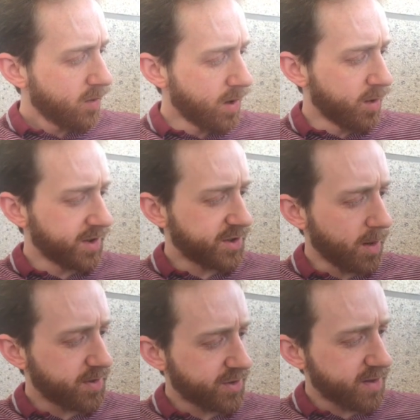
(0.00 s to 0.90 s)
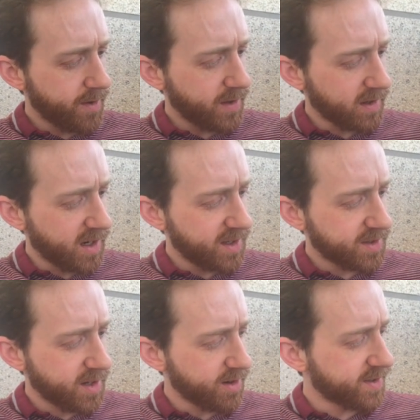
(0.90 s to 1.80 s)
When one stops at traffic
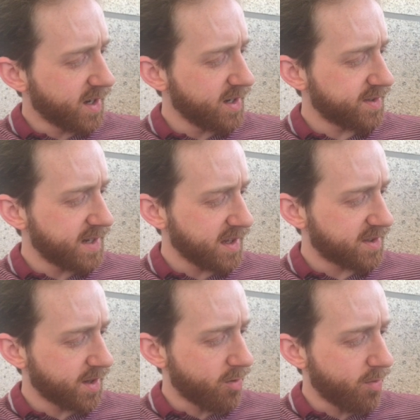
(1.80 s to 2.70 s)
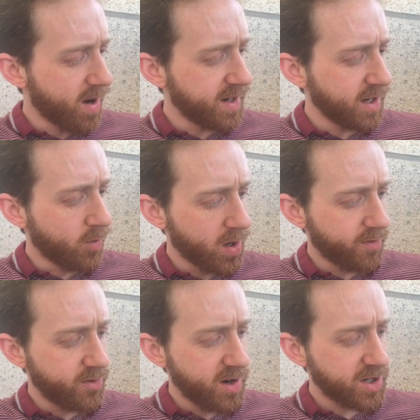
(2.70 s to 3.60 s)
lights, there are signs next to them reminding one
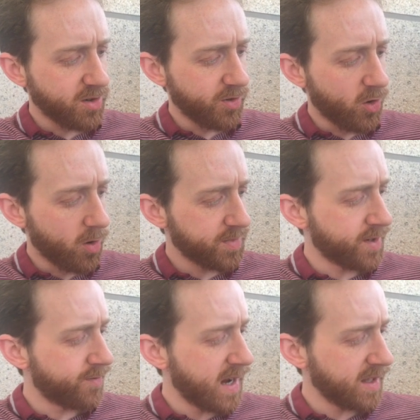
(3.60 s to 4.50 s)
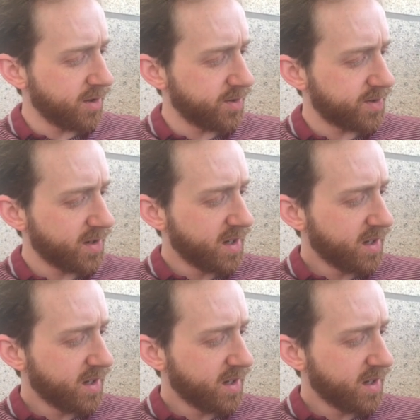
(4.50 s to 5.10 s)
of traditional norms and values.